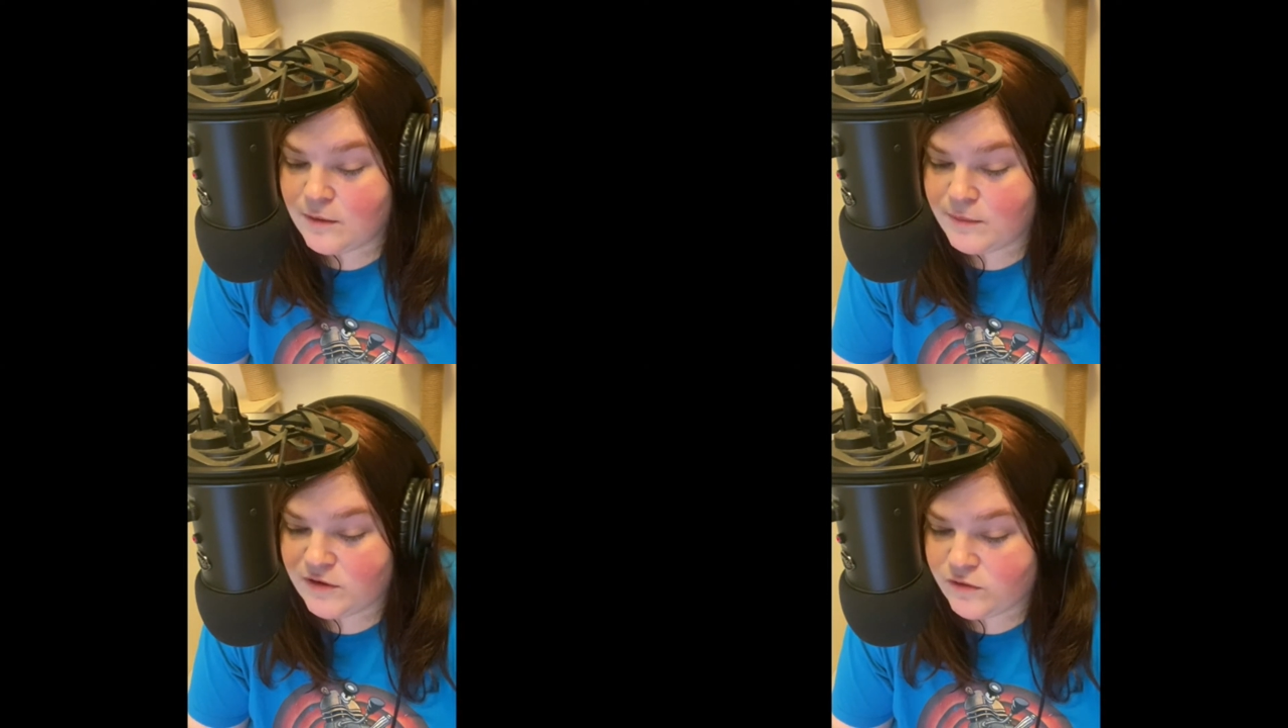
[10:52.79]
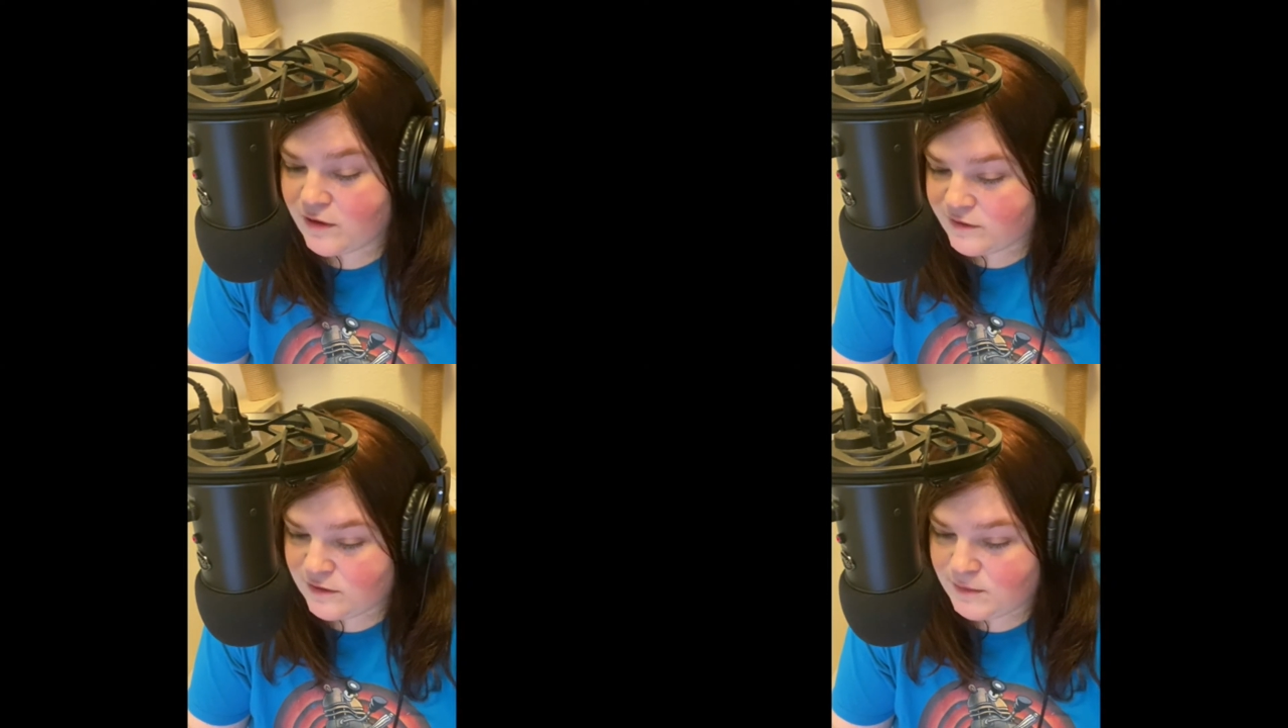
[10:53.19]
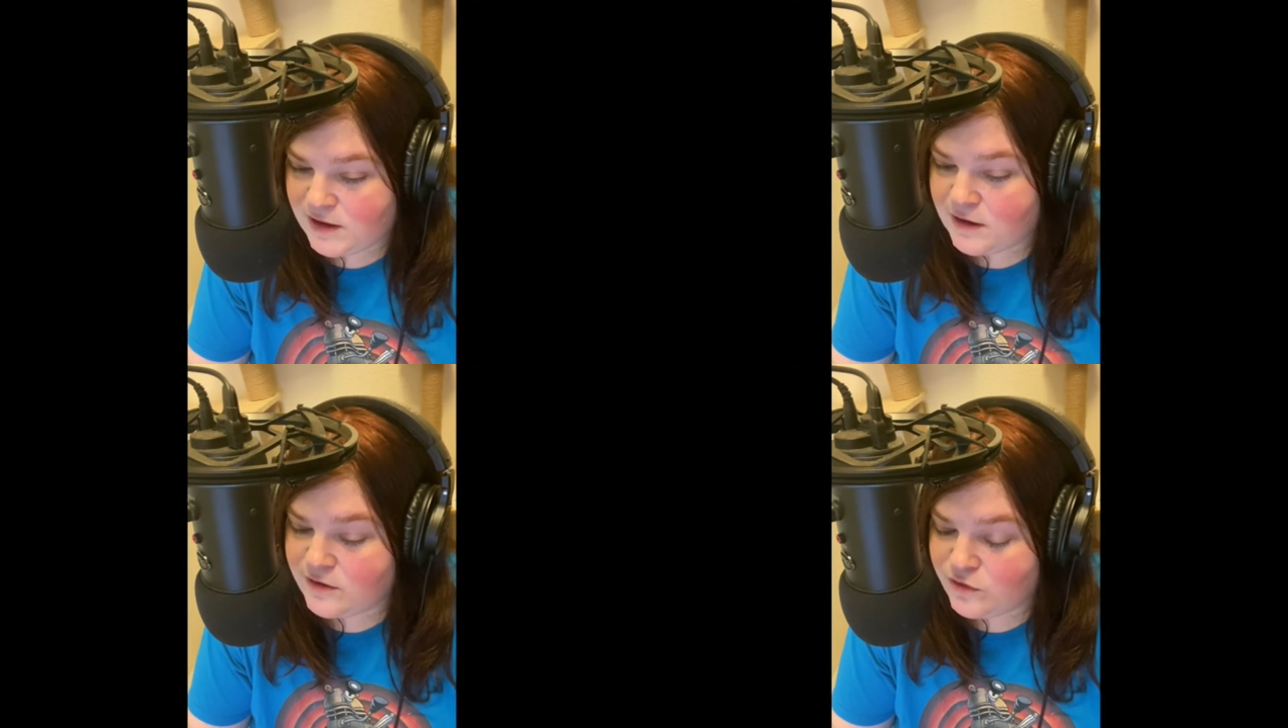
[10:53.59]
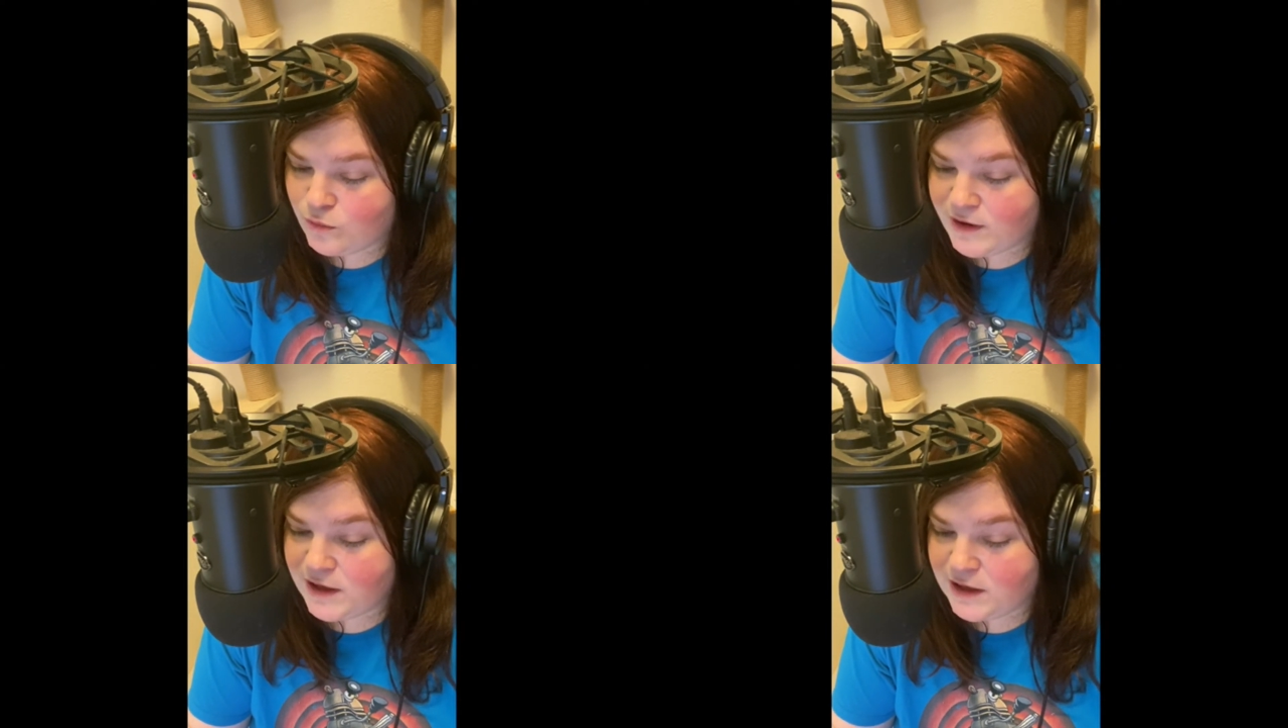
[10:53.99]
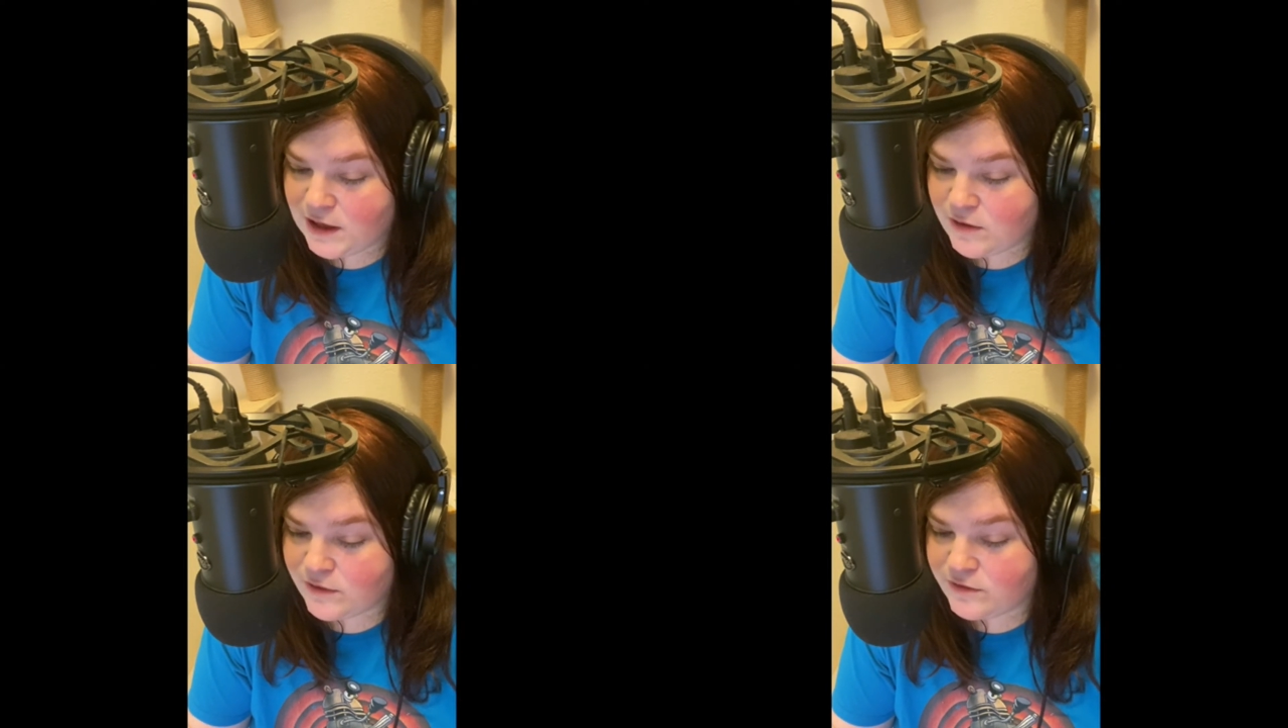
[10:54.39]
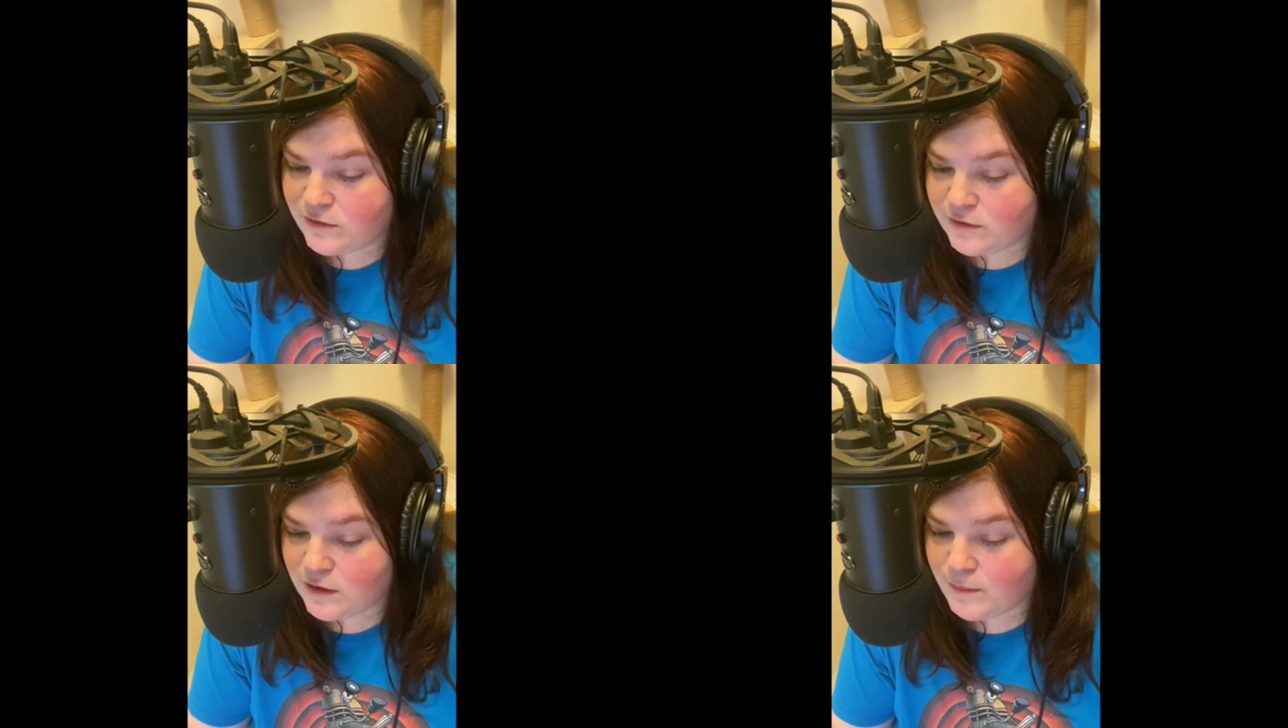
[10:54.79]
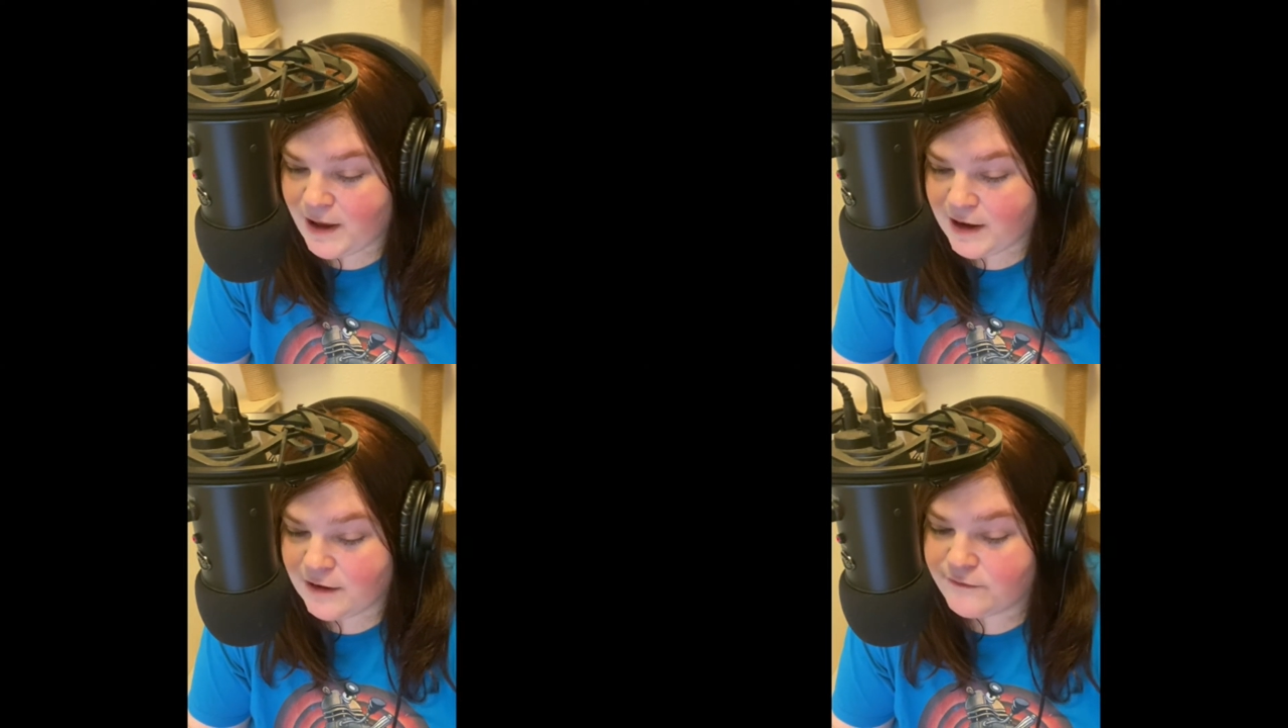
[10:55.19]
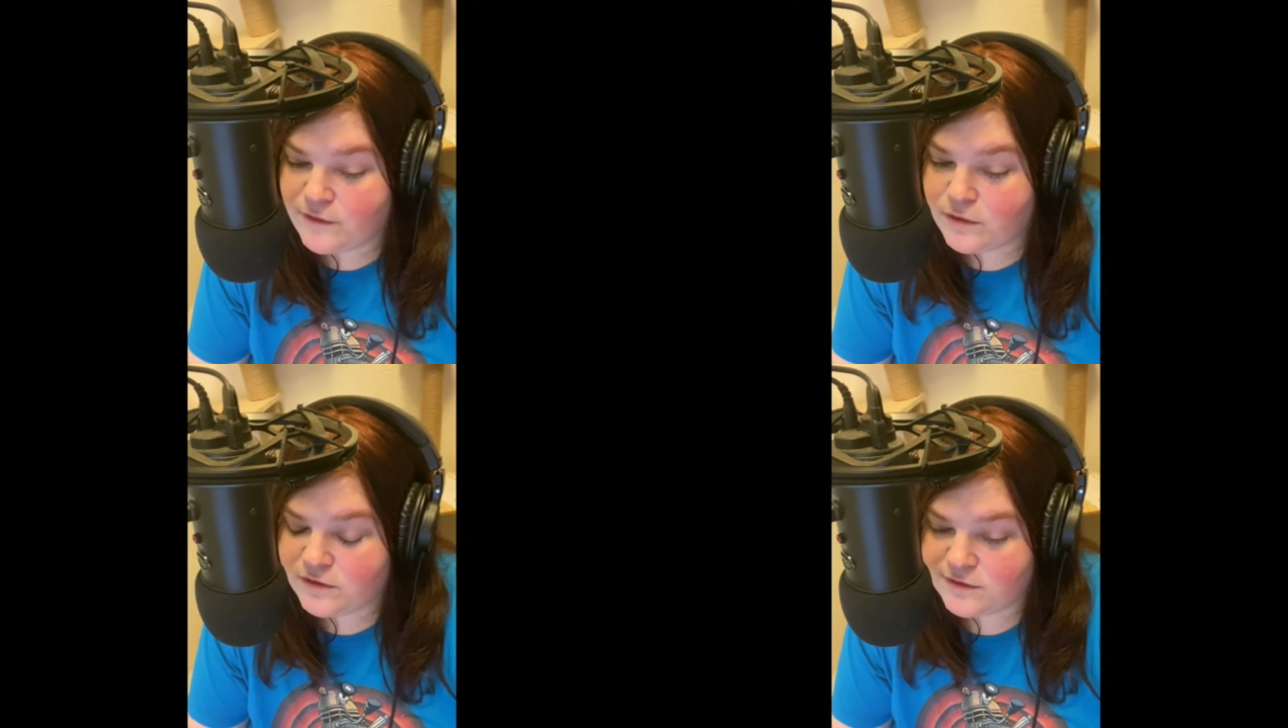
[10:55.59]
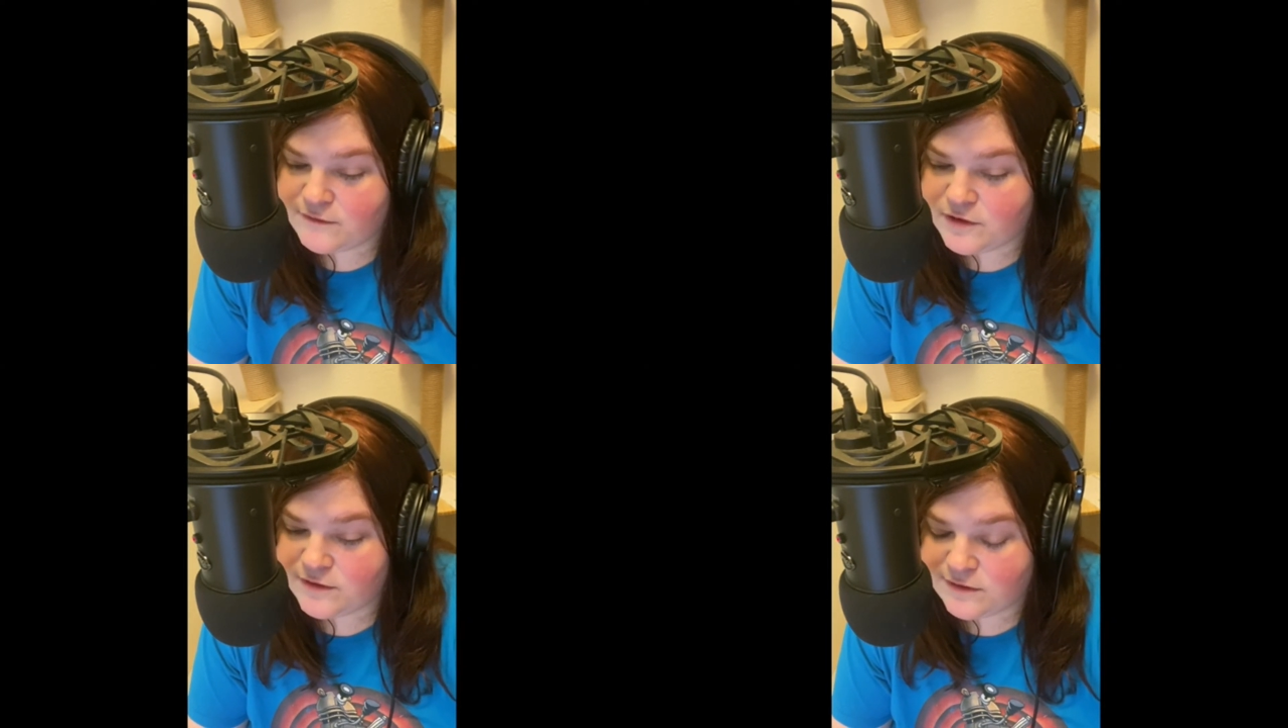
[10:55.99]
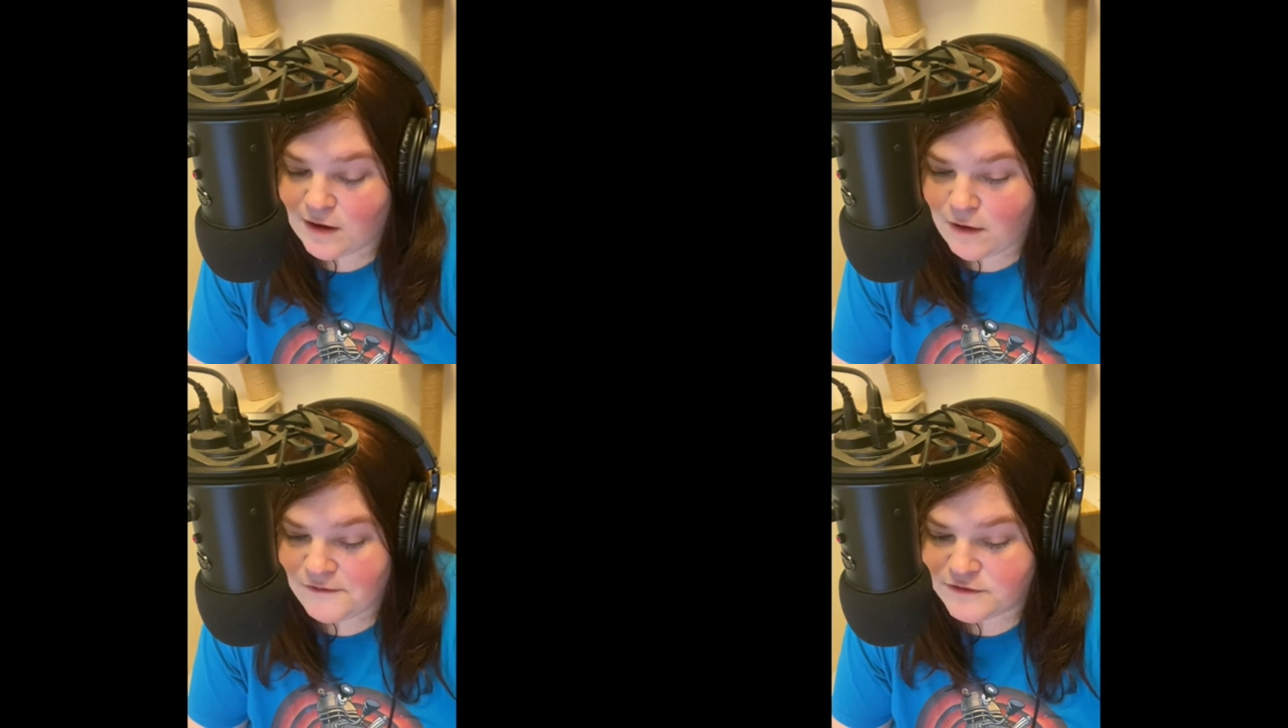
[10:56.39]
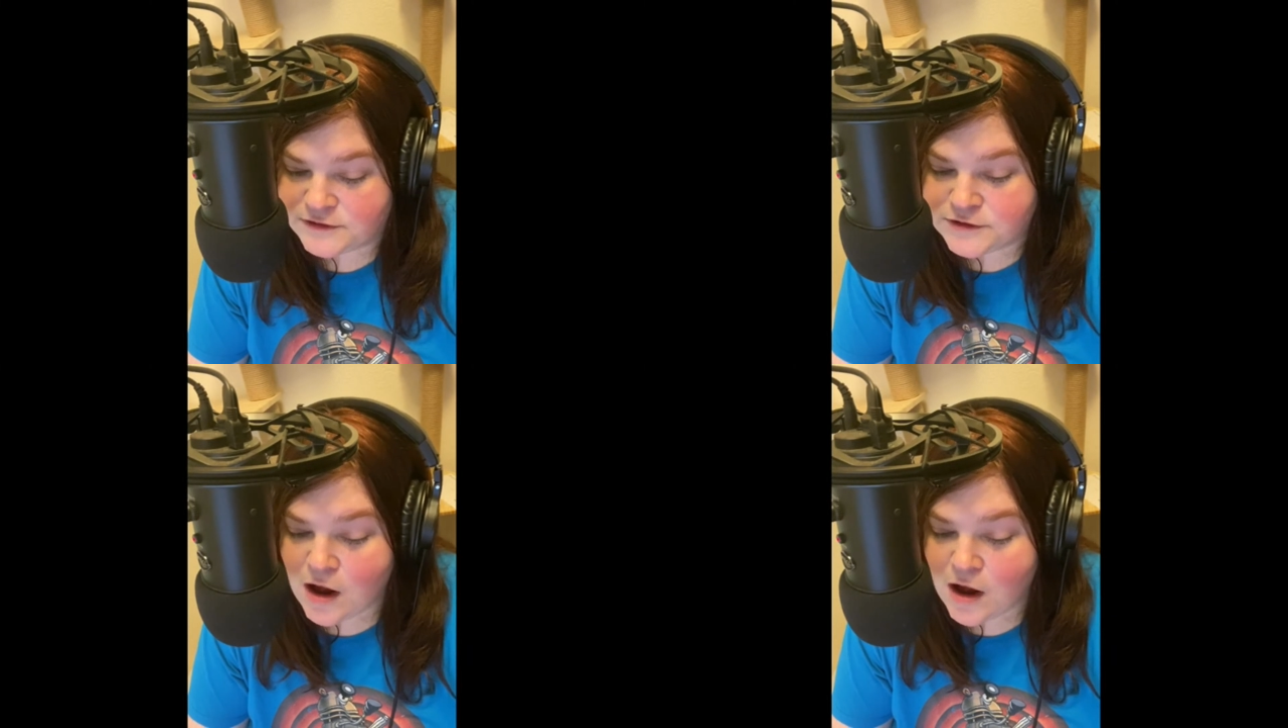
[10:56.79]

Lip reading: But trust me, in 20 years you'll look back at photos of yourself